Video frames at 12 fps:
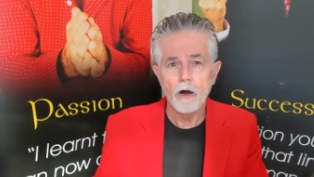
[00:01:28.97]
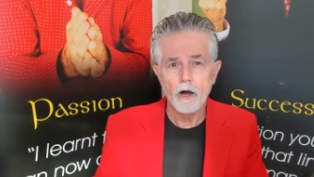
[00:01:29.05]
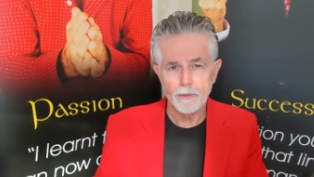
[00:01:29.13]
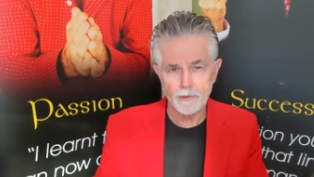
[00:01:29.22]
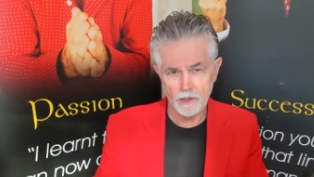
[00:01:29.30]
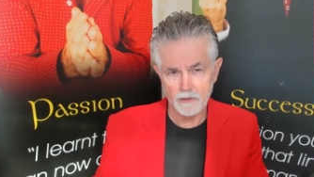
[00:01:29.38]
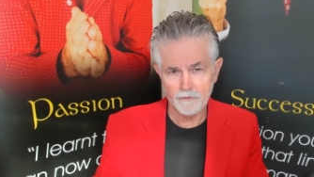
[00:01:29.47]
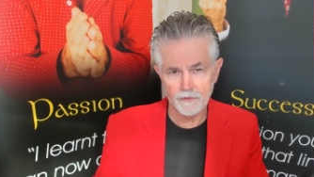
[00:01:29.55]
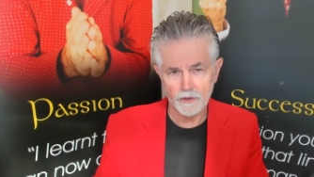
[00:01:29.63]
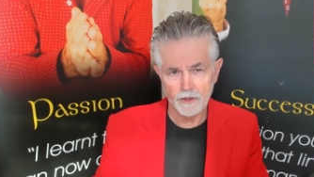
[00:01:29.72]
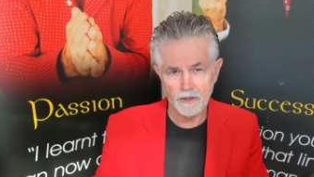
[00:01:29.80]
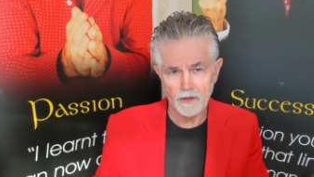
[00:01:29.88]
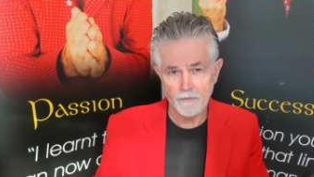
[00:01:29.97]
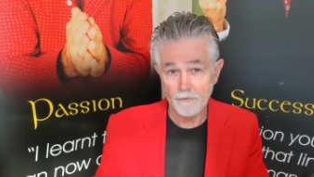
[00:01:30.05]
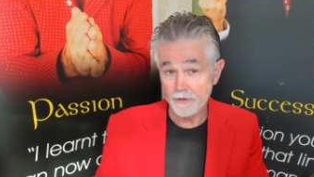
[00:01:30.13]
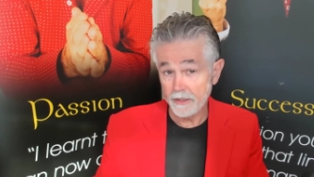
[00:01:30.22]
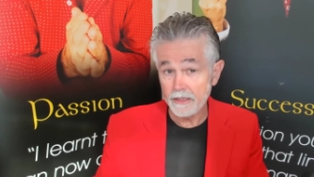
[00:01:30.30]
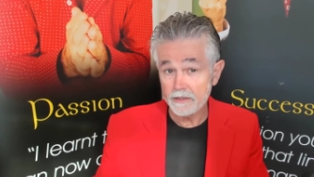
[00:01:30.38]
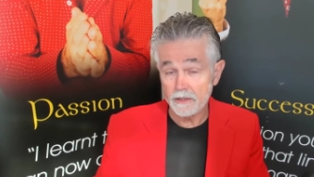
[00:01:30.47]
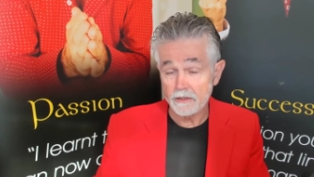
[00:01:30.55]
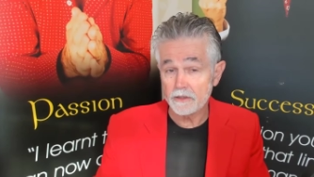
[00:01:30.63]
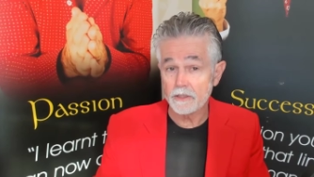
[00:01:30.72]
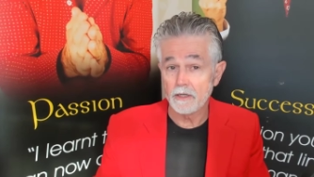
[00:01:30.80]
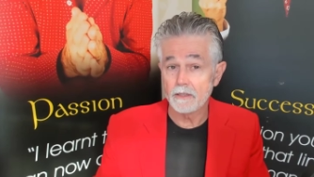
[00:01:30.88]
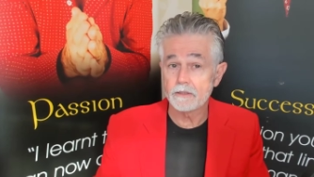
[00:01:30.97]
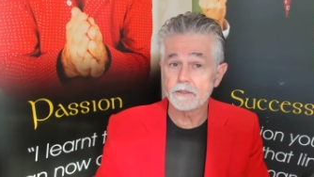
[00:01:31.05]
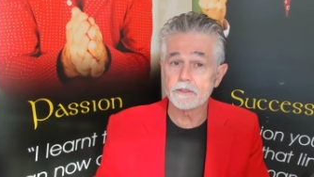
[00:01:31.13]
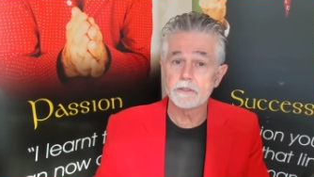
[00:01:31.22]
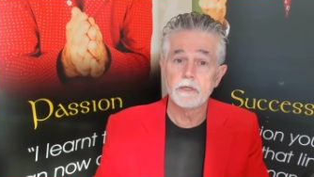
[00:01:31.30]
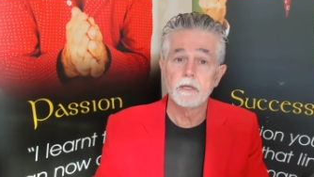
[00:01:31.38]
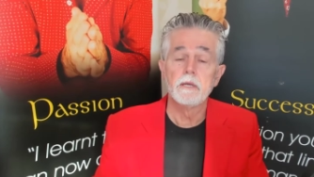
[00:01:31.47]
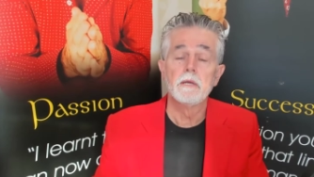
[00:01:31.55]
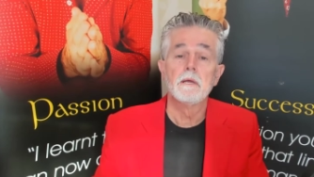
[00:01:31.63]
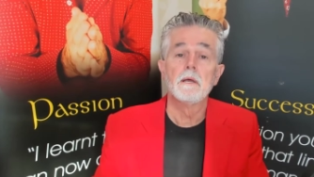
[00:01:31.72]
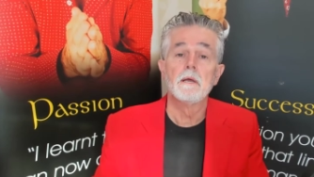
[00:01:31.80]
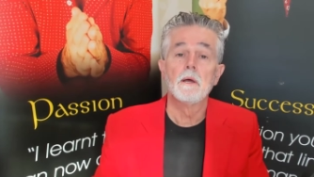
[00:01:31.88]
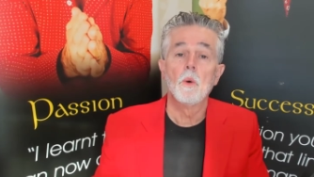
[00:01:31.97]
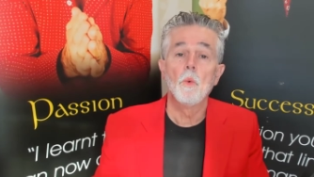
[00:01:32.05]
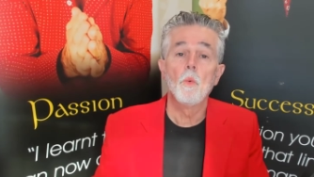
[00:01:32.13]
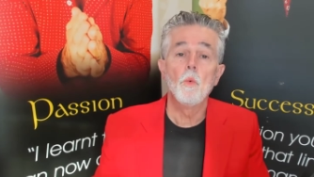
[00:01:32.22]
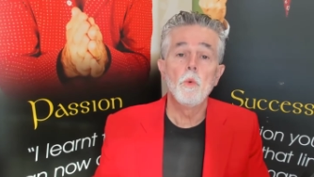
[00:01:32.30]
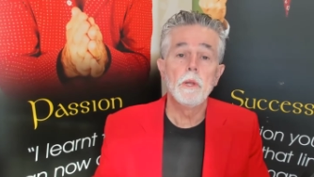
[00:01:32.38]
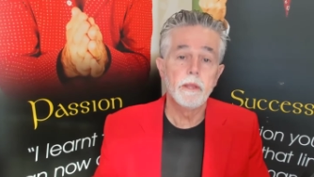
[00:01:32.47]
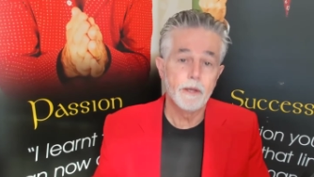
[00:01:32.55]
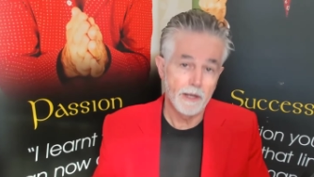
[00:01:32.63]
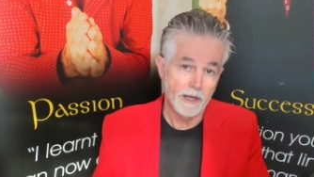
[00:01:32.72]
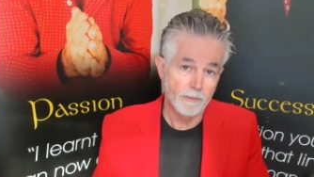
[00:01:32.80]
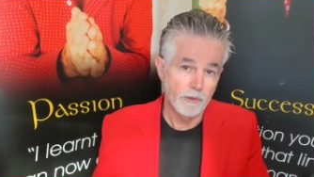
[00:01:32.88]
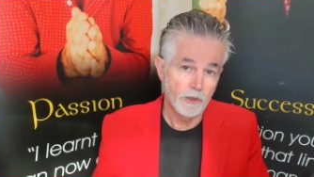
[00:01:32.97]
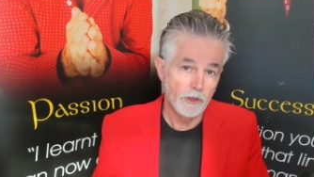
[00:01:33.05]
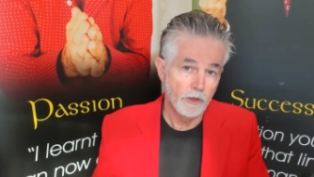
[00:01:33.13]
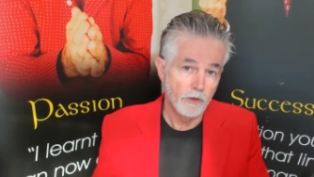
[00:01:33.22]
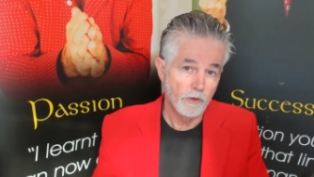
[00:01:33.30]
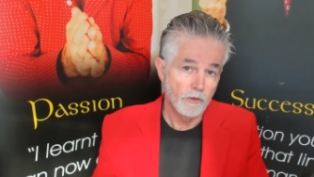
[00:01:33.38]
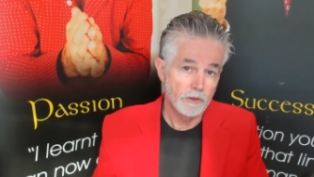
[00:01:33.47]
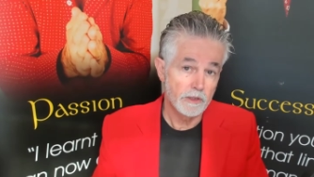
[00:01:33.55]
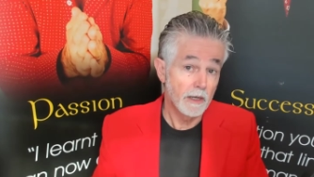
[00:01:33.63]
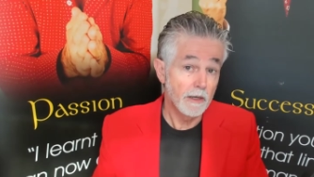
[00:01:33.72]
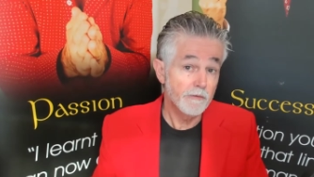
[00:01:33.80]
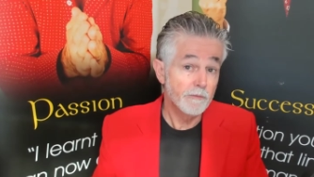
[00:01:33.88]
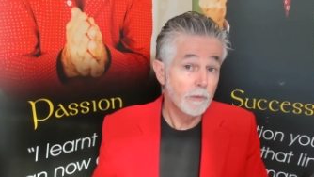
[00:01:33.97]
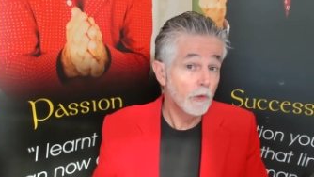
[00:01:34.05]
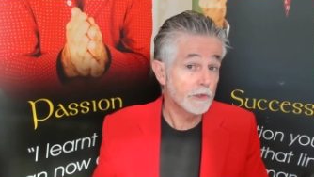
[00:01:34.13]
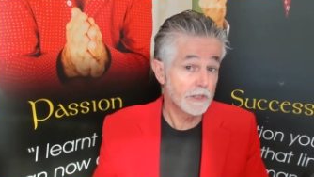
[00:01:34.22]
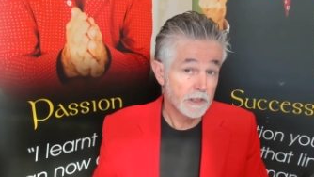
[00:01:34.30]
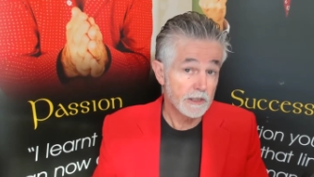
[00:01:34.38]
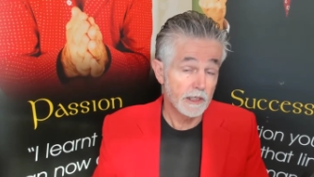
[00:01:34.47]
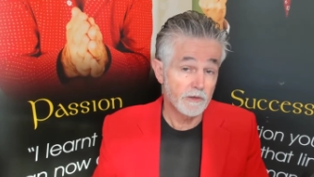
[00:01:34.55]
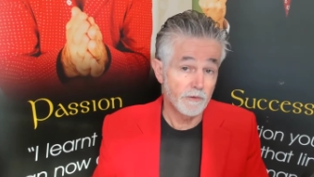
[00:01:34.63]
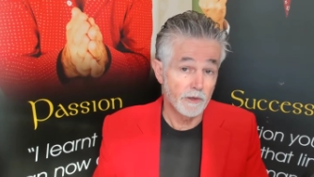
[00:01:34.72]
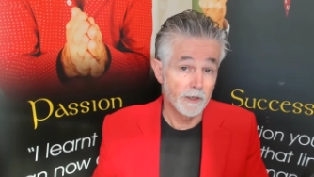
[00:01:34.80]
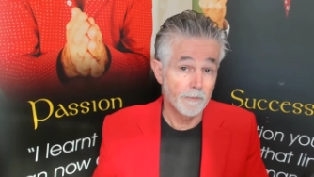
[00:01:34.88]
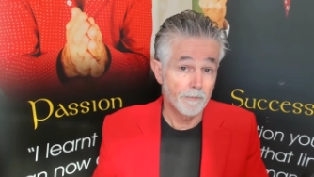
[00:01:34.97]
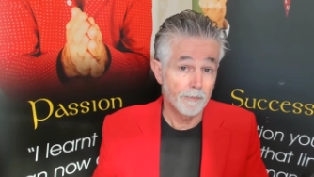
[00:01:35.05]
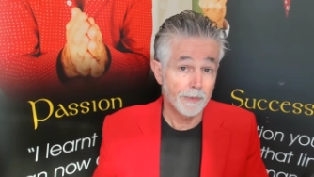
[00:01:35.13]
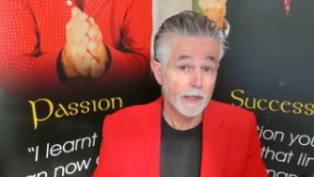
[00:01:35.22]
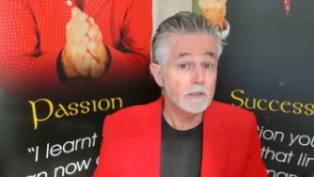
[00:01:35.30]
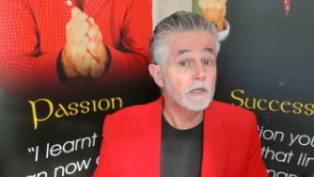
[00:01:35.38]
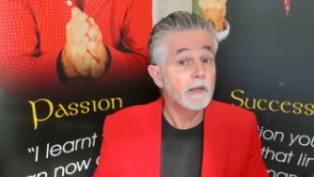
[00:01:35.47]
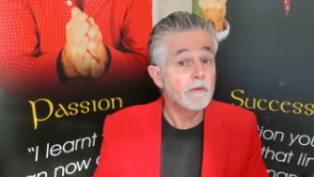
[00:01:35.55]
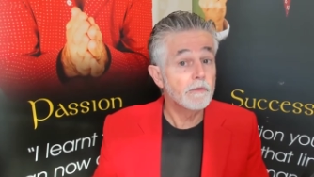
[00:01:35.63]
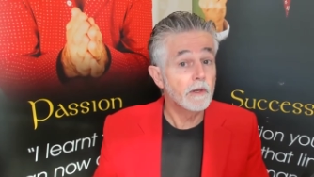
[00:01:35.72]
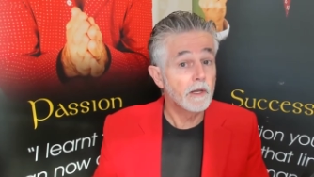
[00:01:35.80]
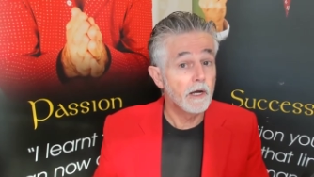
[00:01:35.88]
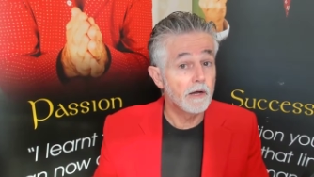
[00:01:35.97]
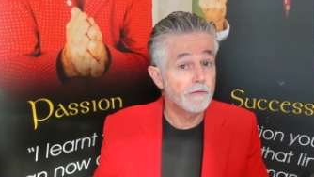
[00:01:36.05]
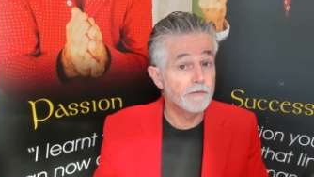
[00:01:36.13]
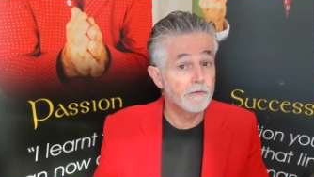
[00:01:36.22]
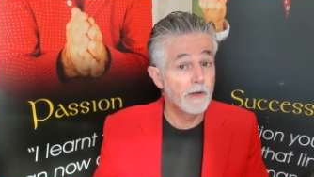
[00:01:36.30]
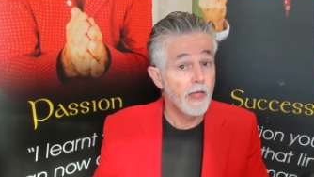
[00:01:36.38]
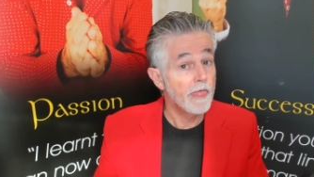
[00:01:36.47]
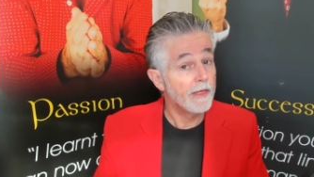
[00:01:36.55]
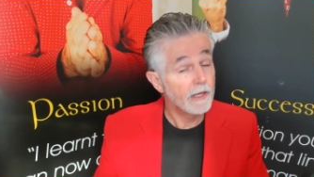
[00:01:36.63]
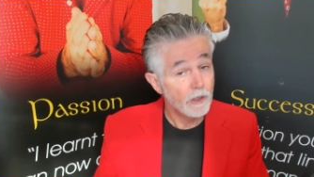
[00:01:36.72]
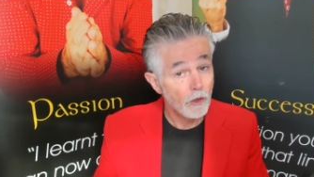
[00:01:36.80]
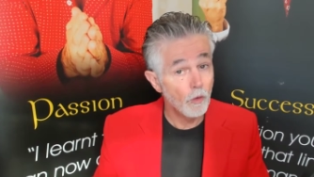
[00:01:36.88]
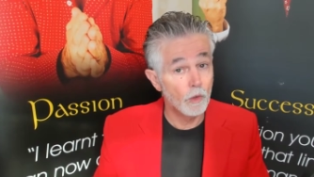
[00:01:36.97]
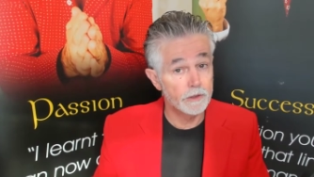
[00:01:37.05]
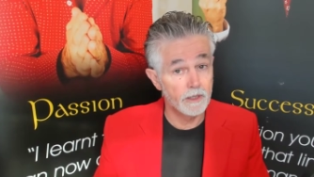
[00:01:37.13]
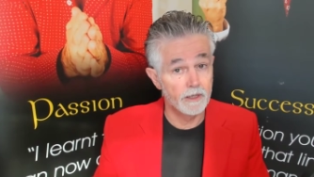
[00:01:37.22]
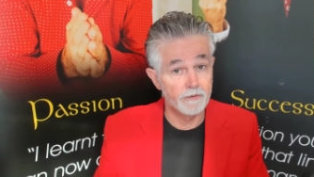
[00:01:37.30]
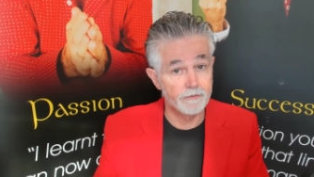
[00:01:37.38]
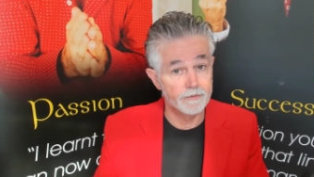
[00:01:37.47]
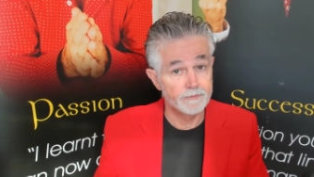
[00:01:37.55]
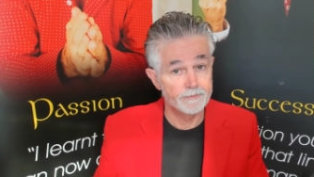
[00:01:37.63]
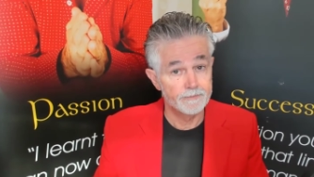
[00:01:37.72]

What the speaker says: I'm confident these insights will enable you to live more successfully, to live the life that you want to live.